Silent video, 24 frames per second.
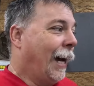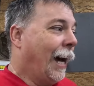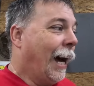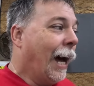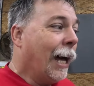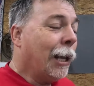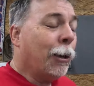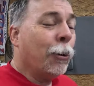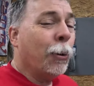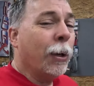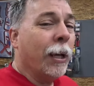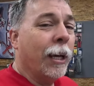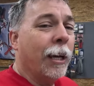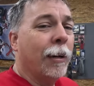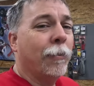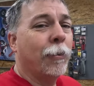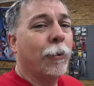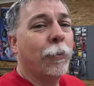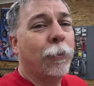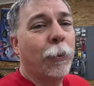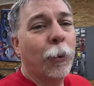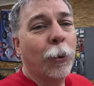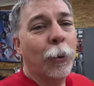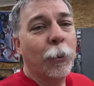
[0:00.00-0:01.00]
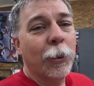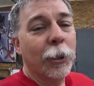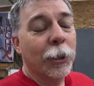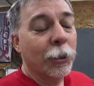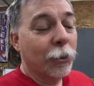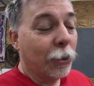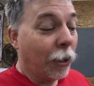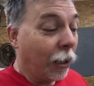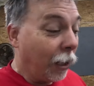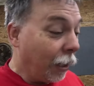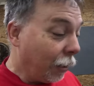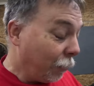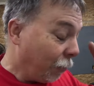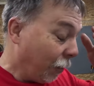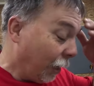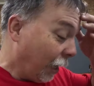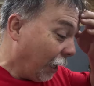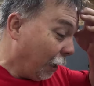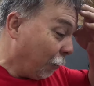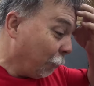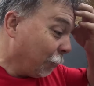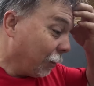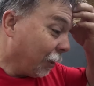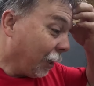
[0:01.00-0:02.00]
I don't have a four-wheel drive.
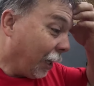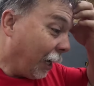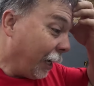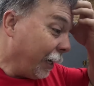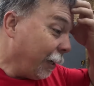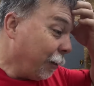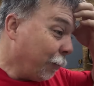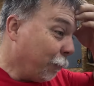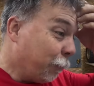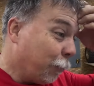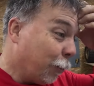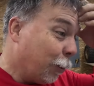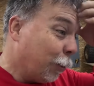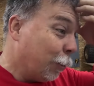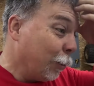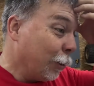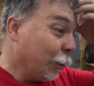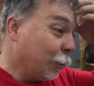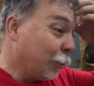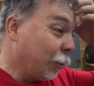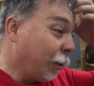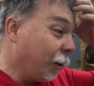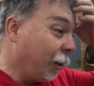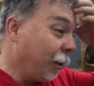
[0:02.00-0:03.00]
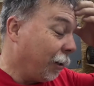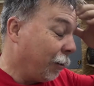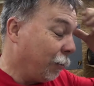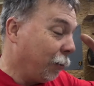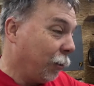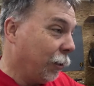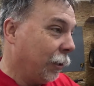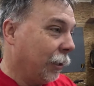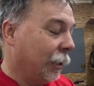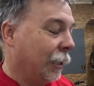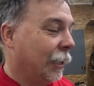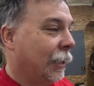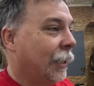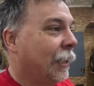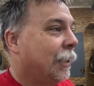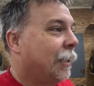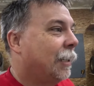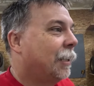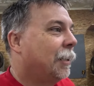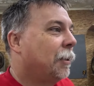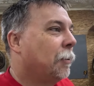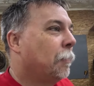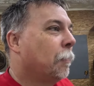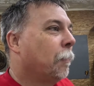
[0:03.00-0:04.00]
I would like a four-wheel drive
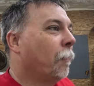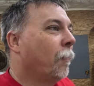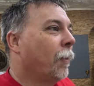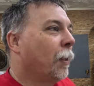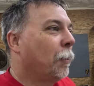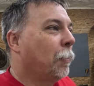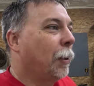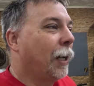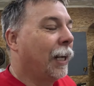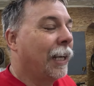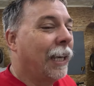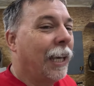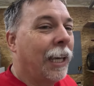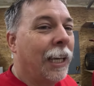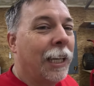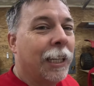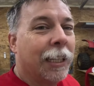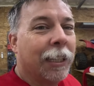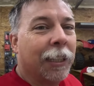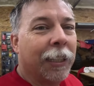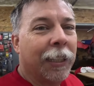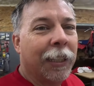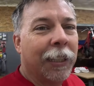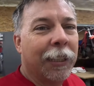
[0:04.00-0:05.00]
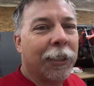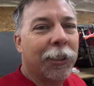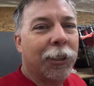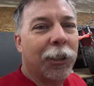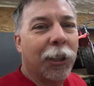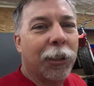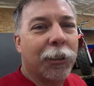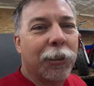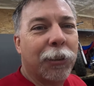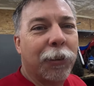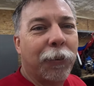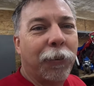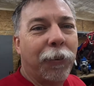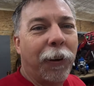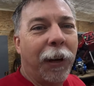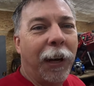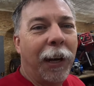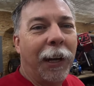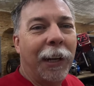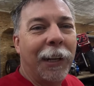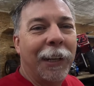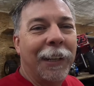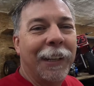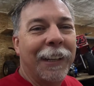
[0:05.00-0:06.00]
but I can't
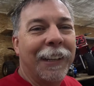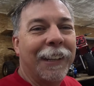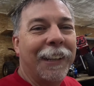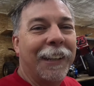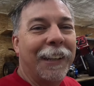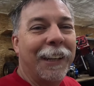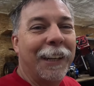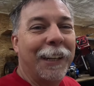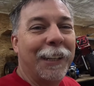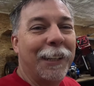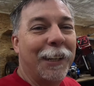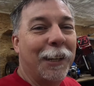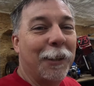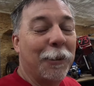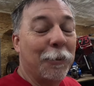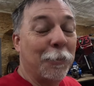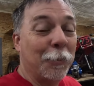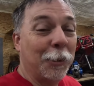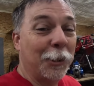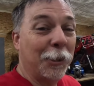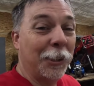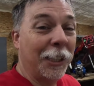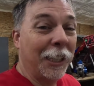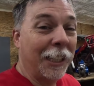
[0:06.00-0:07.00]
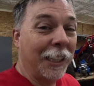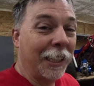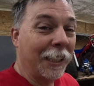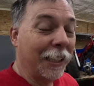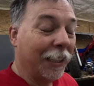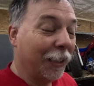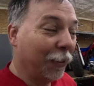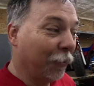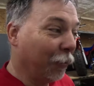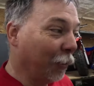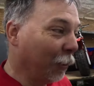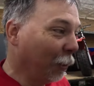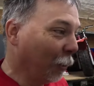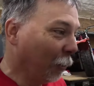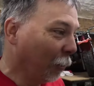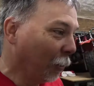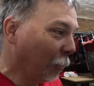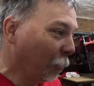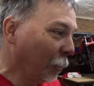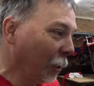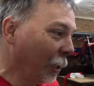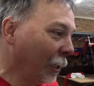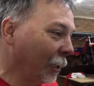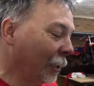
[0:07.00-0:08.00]
justify another machine, if you know
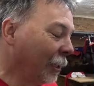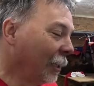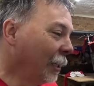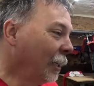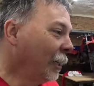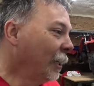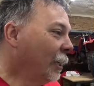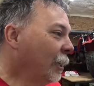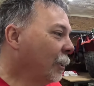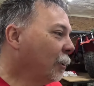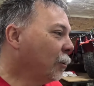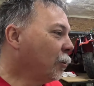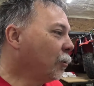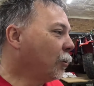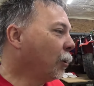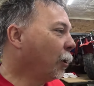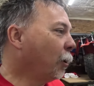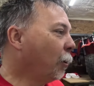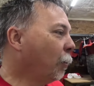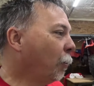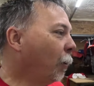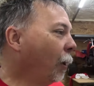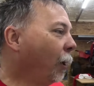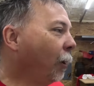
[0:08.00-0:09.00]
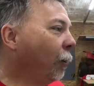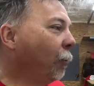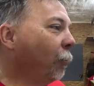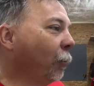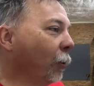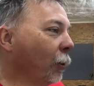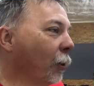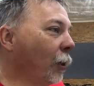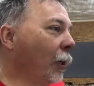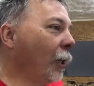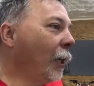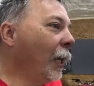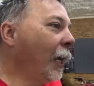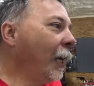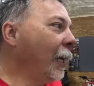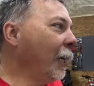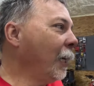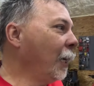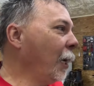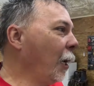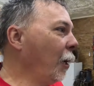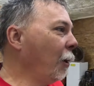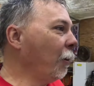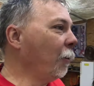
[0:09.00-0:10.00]
what I mean. So uh, we're gonna let
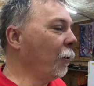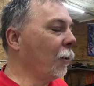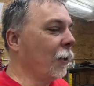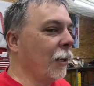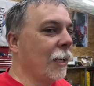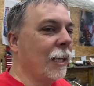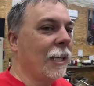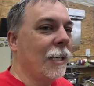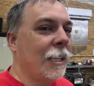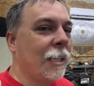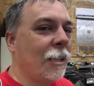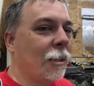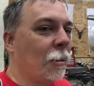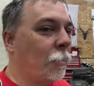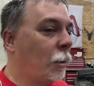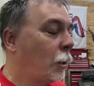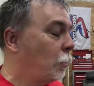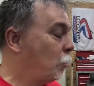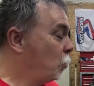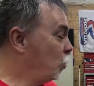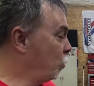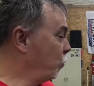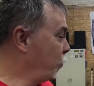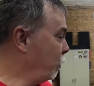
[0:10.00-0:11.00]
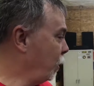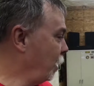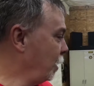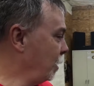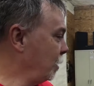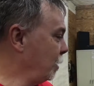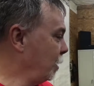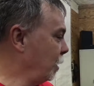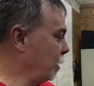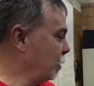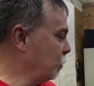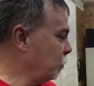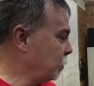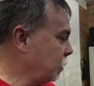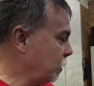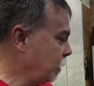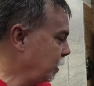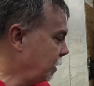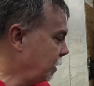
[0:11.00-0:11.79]
it go and you know, maybe we'll find another one.